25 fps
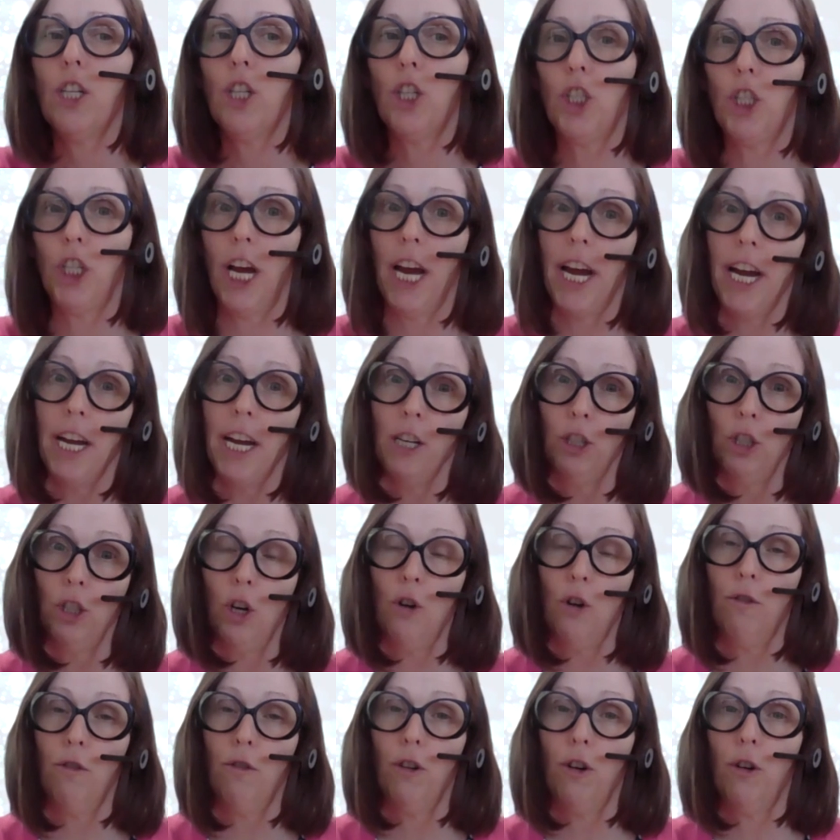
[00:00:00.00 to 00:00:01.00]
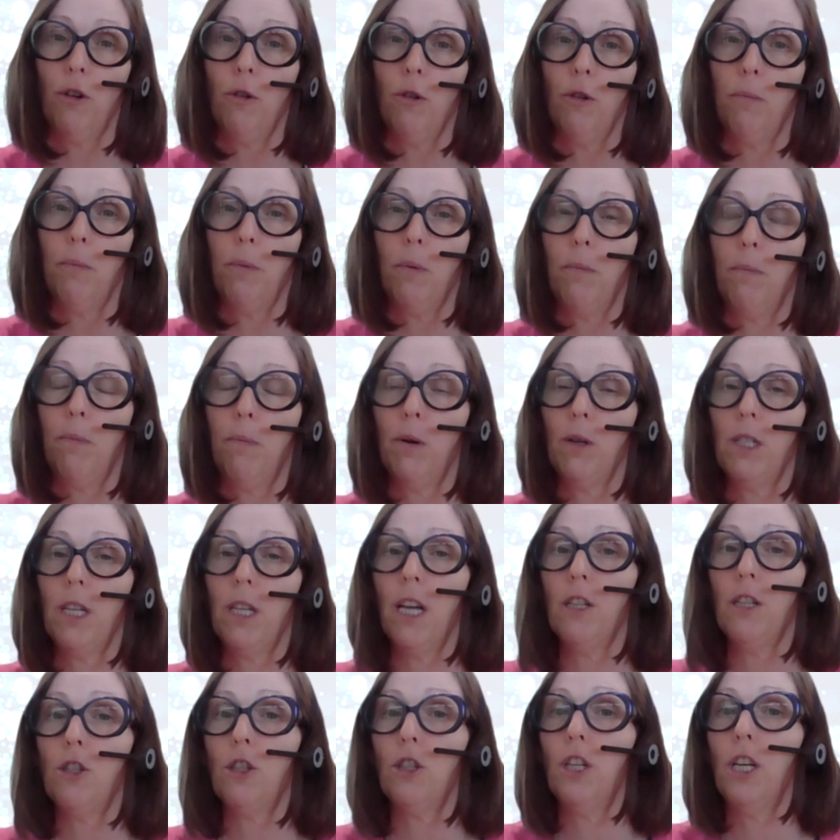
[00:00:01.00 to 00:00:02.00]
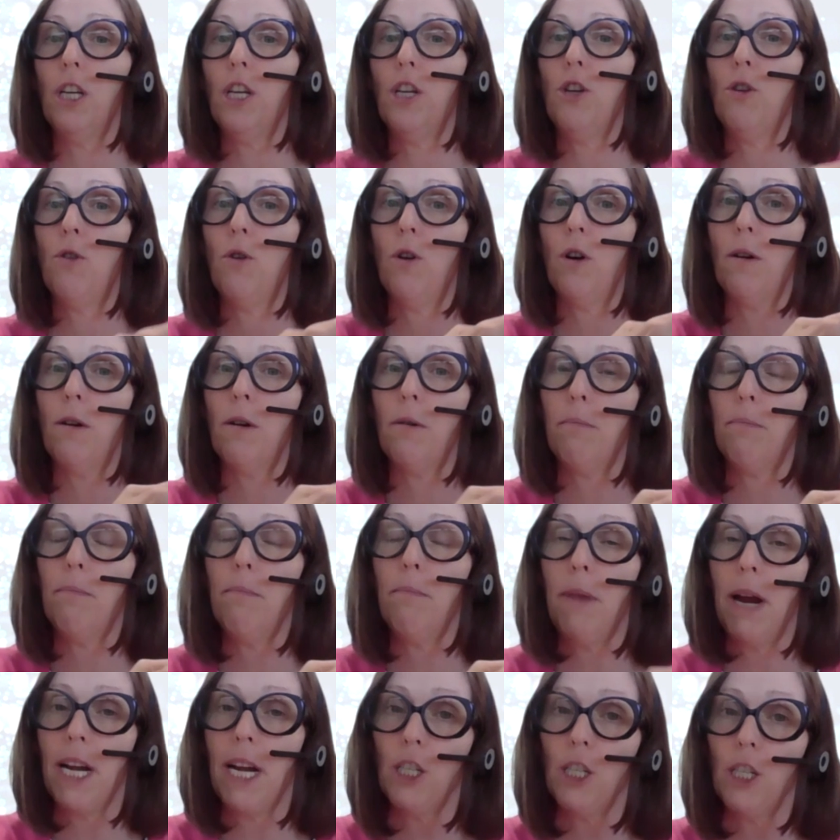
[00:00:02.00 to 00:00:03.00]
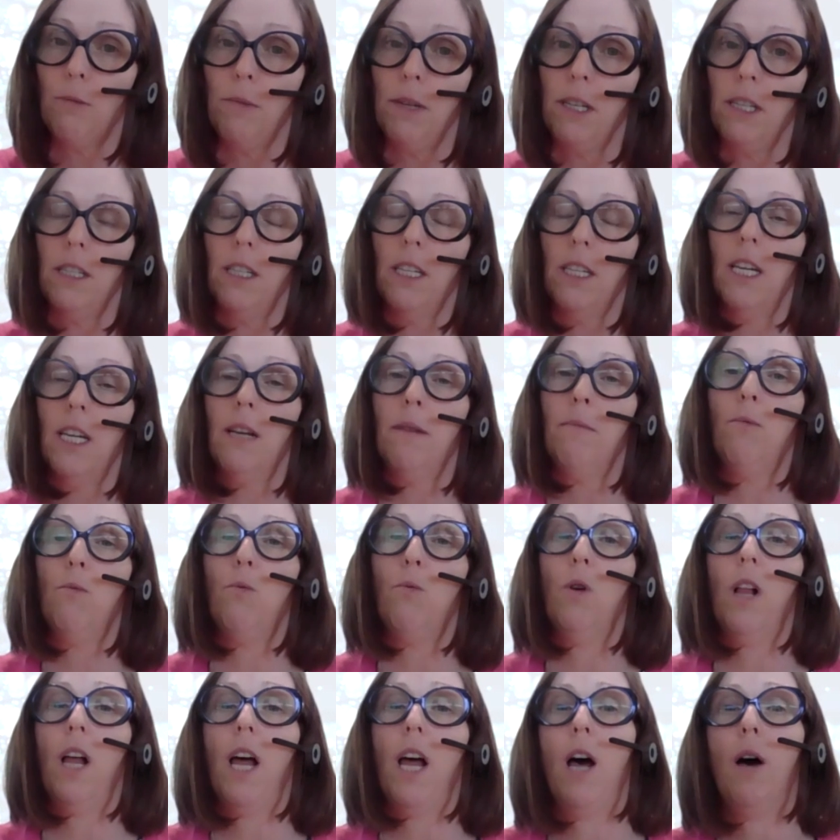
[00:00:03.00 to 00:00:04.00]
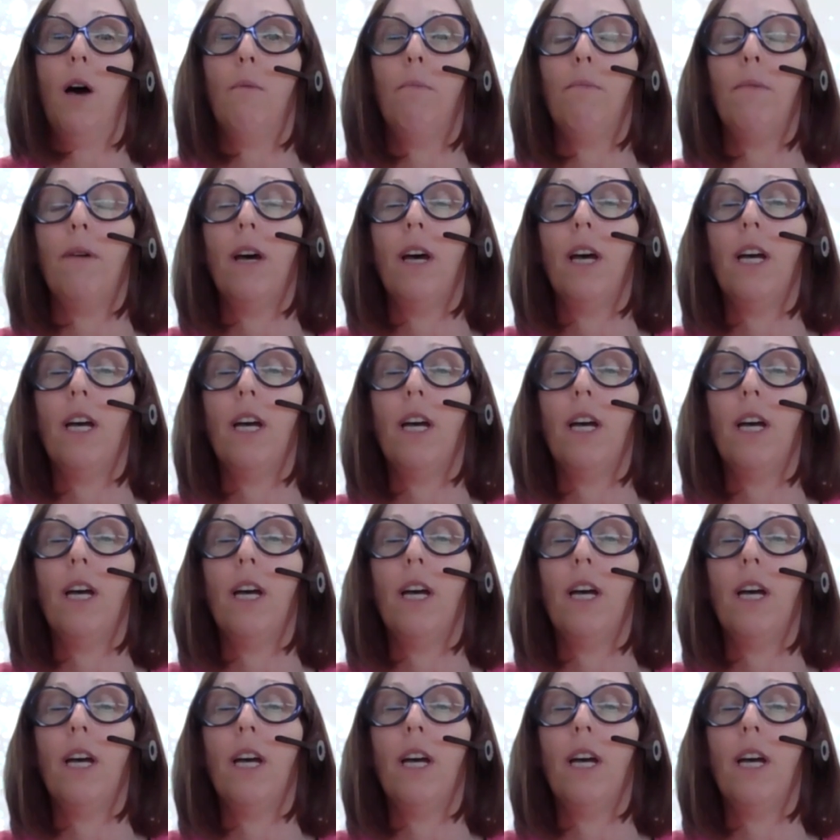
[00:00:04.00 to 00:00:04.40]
change over potentially your management team, will help